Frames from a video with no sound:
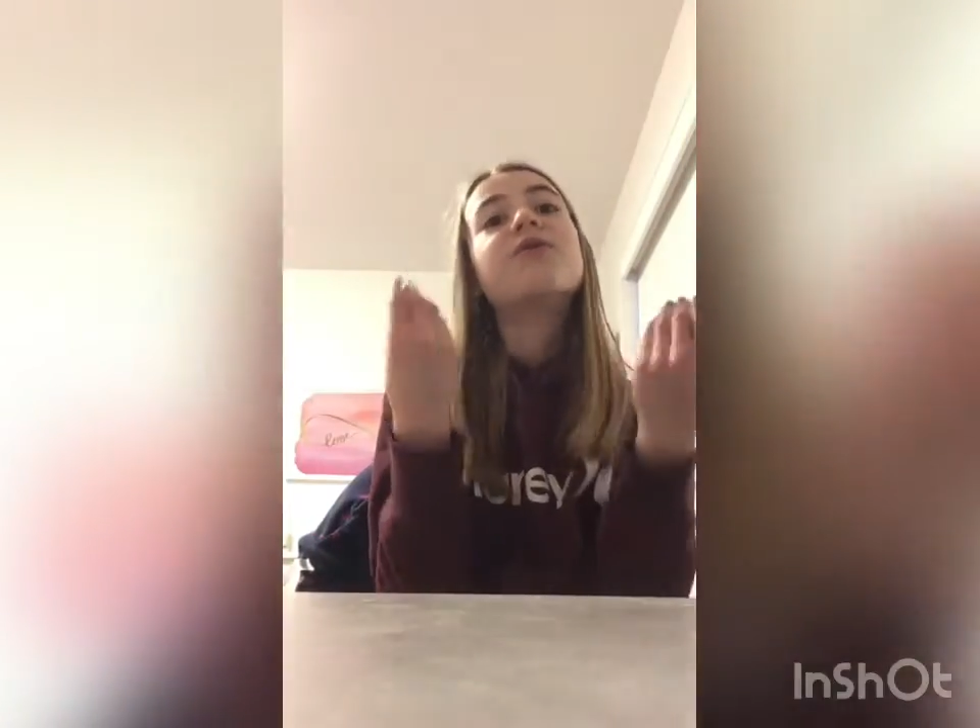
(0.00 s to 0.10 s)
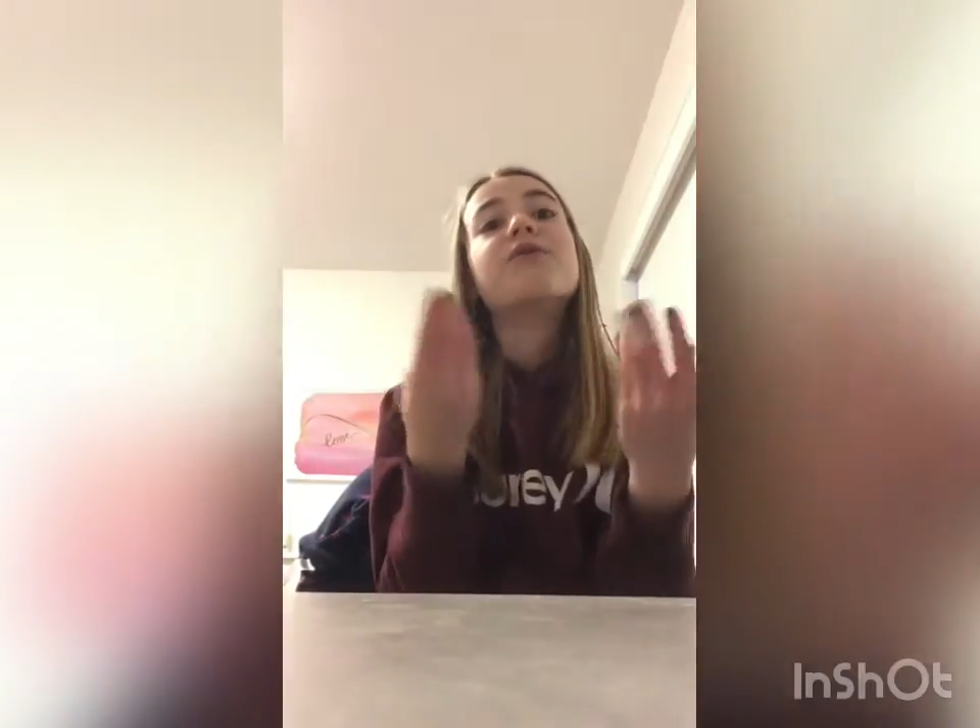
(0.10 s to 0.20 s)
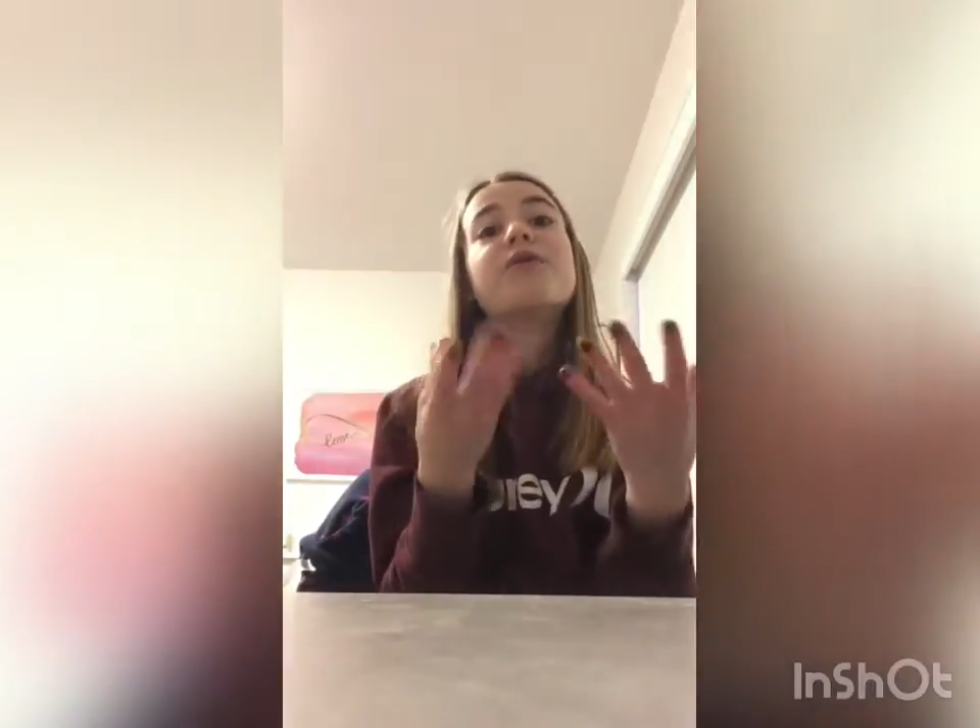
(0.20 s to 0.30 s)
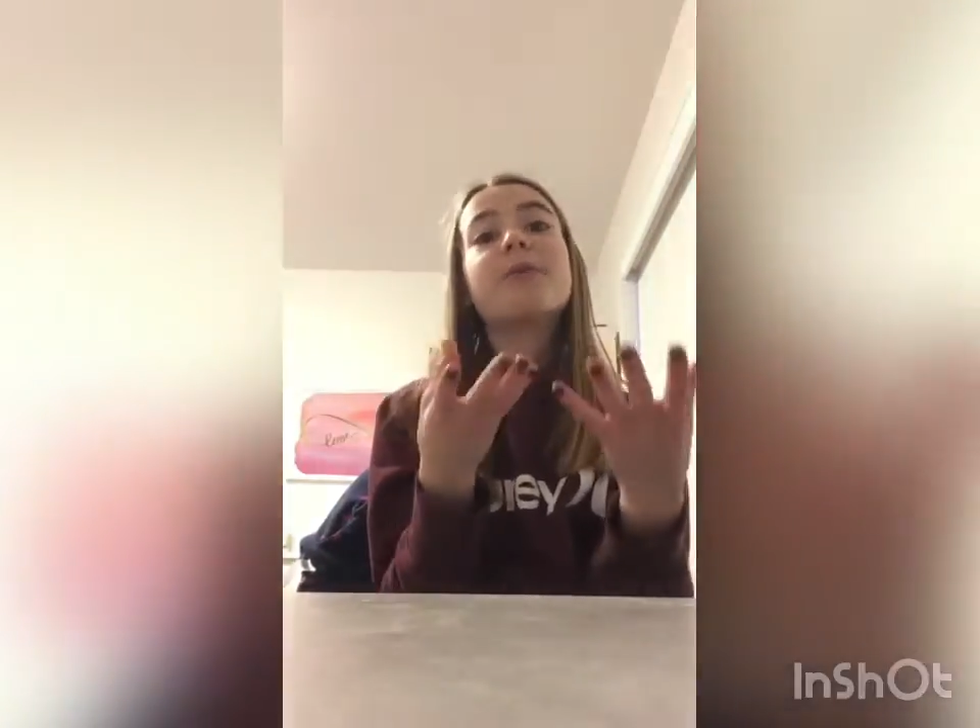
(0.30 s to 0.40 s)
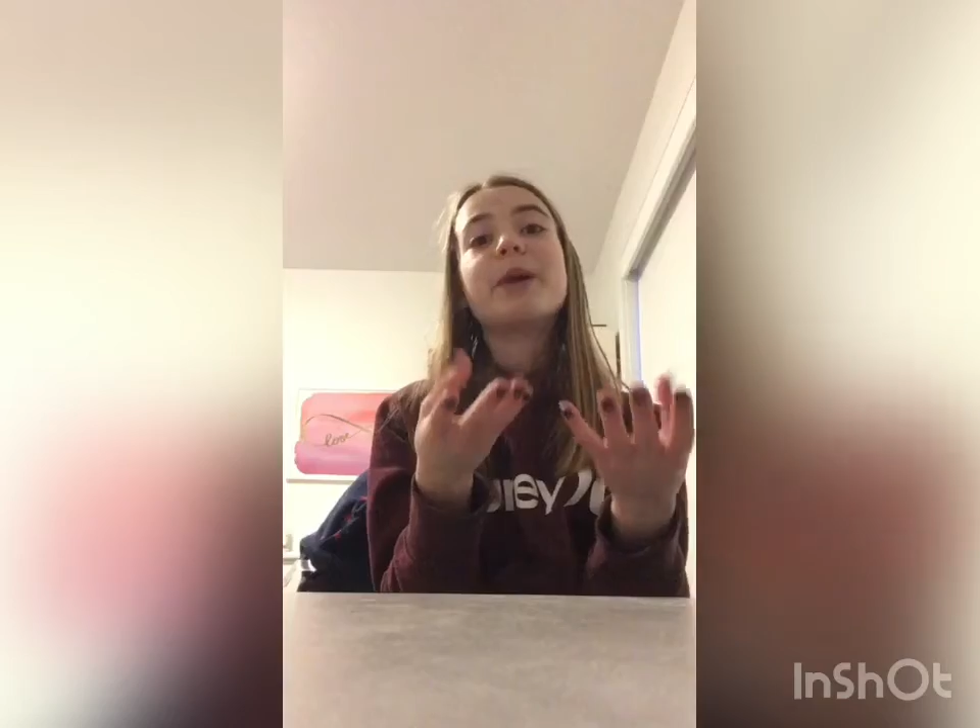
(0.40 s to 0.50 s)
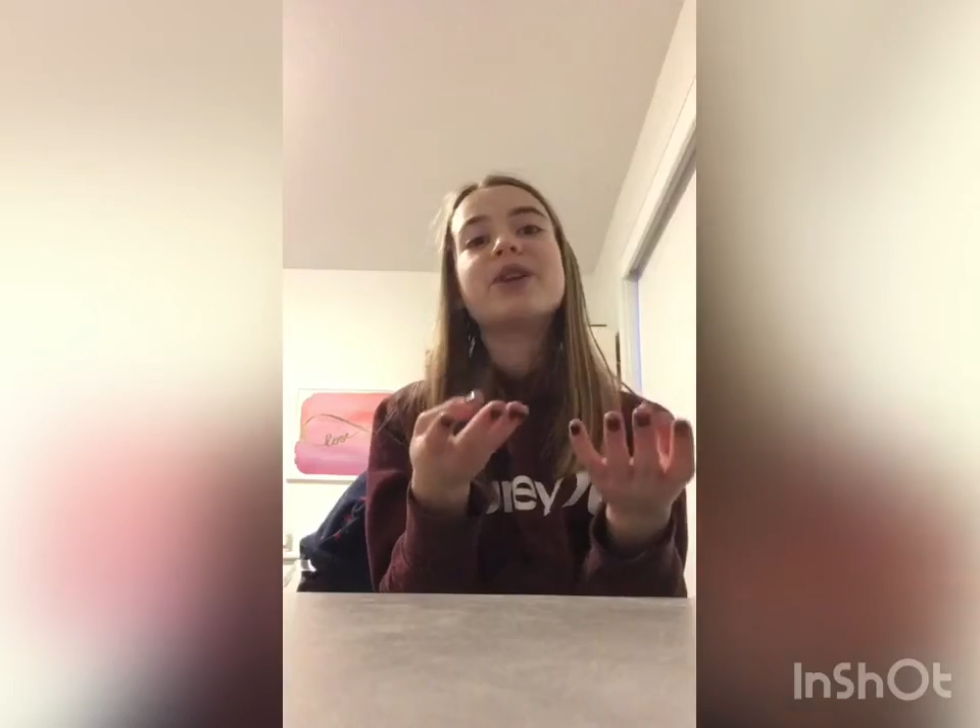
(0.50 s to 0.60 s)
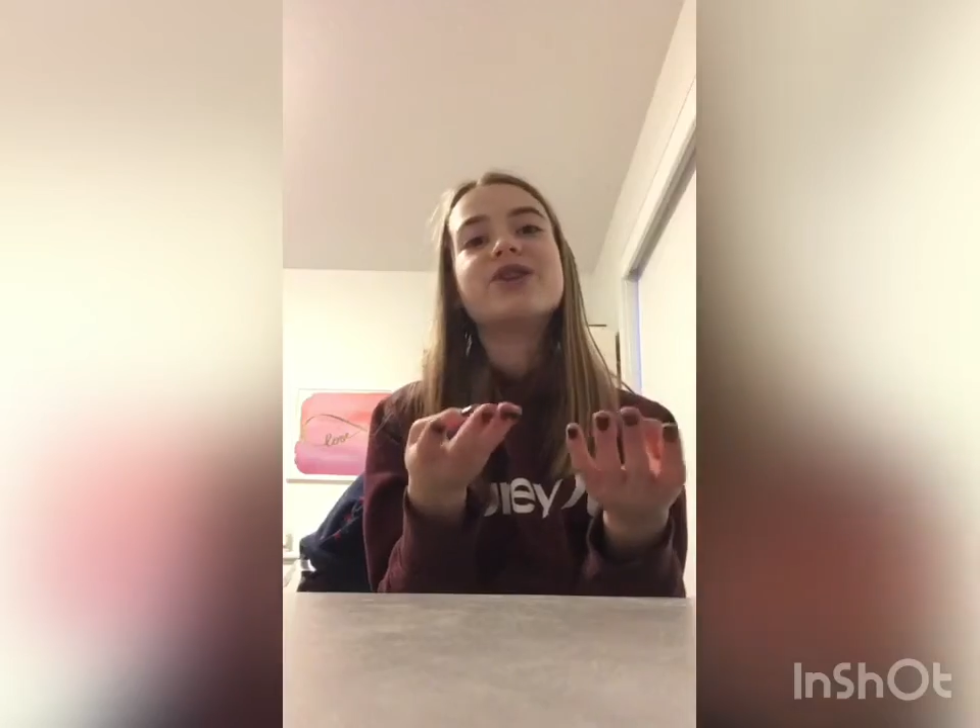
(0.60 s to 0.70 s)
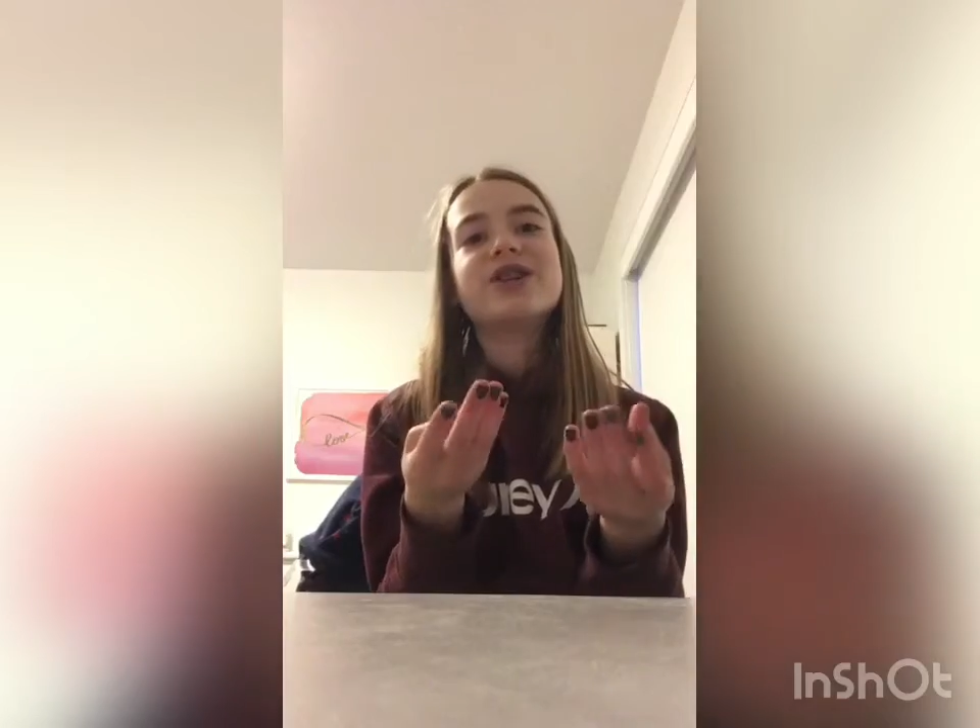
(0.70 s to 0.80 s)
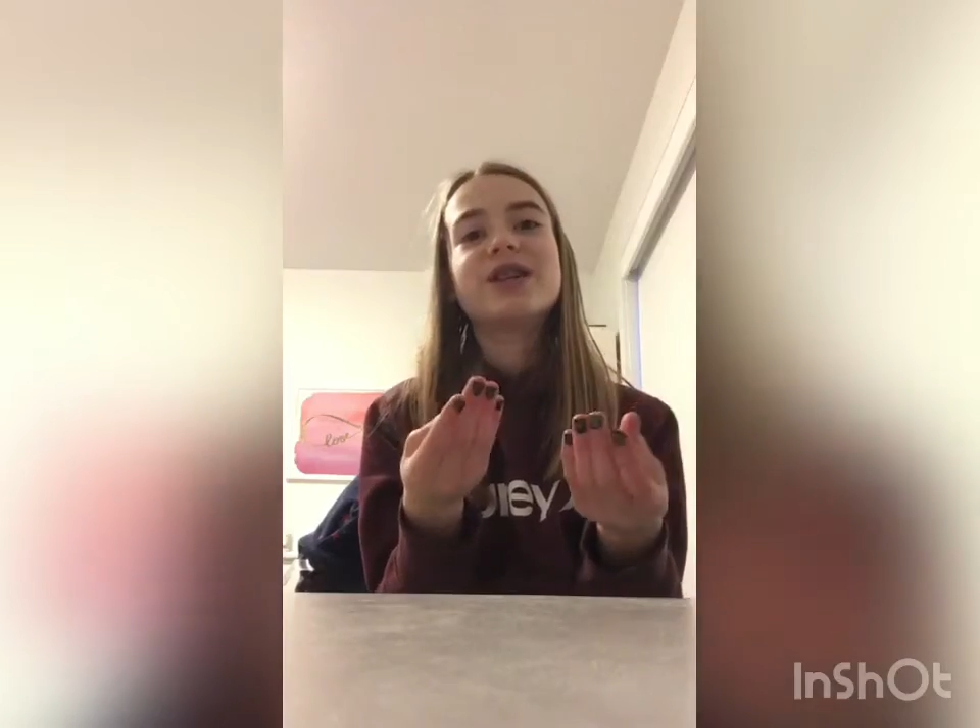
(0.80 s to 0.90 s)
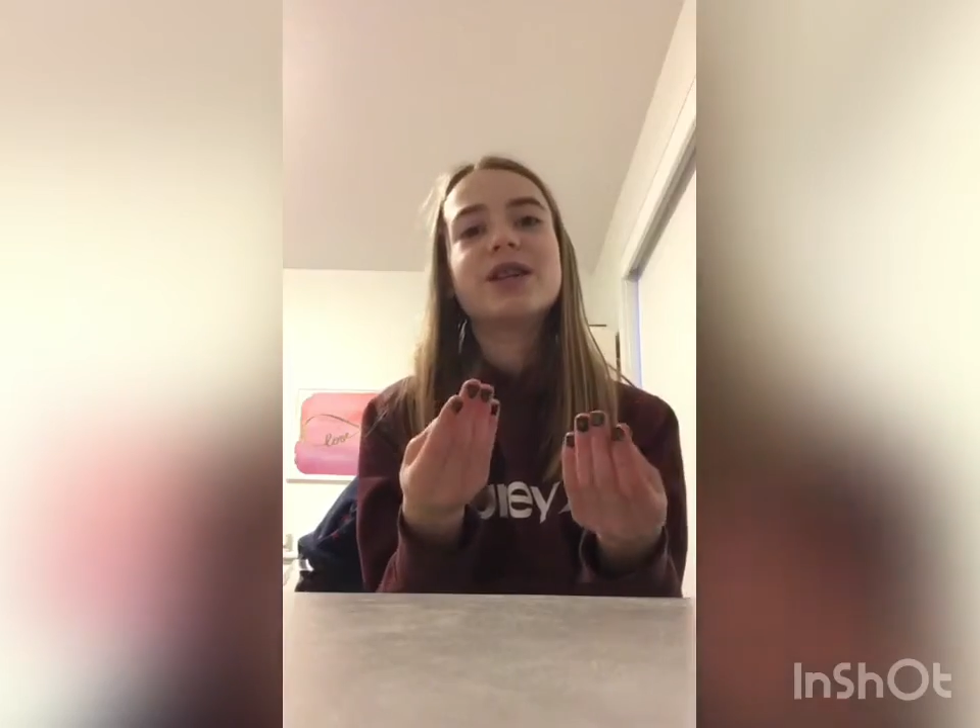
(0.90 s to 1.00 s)

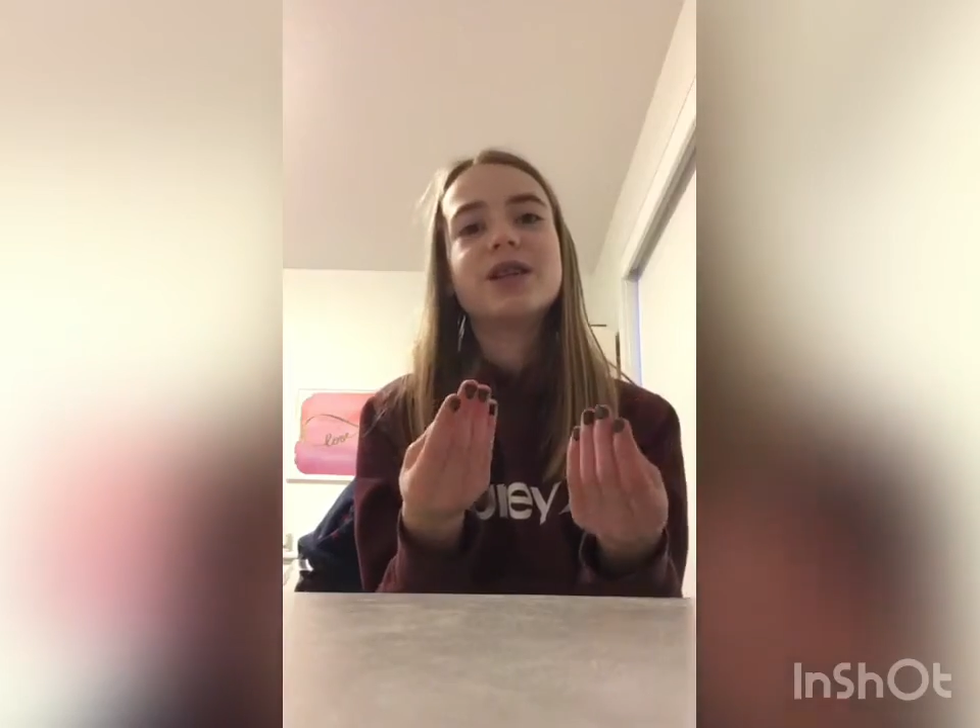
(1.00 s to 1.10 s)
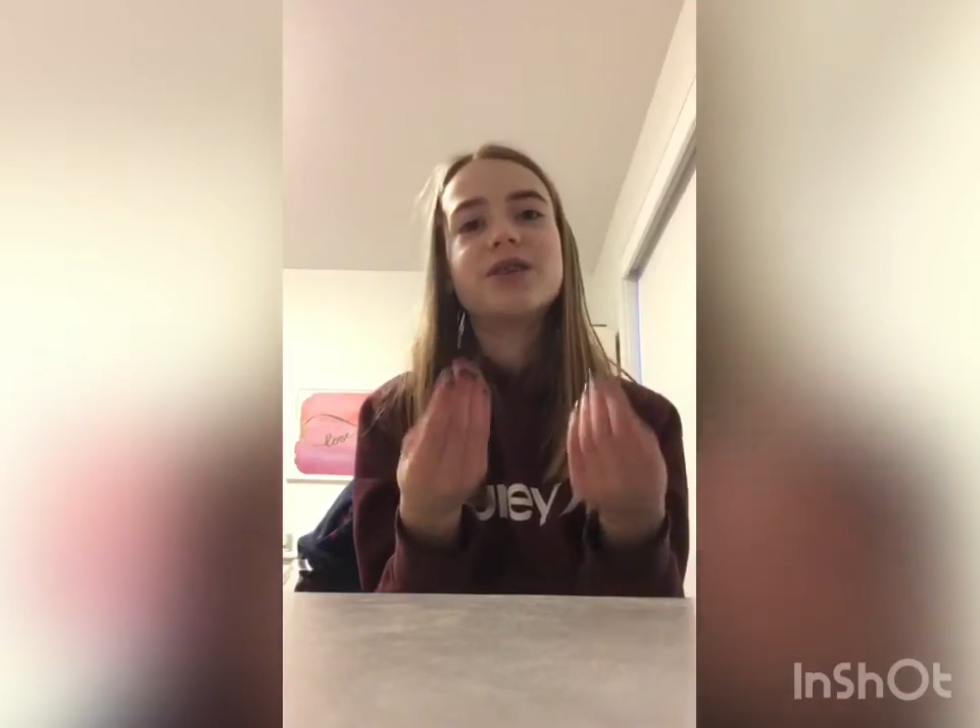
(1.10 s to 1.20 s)
information,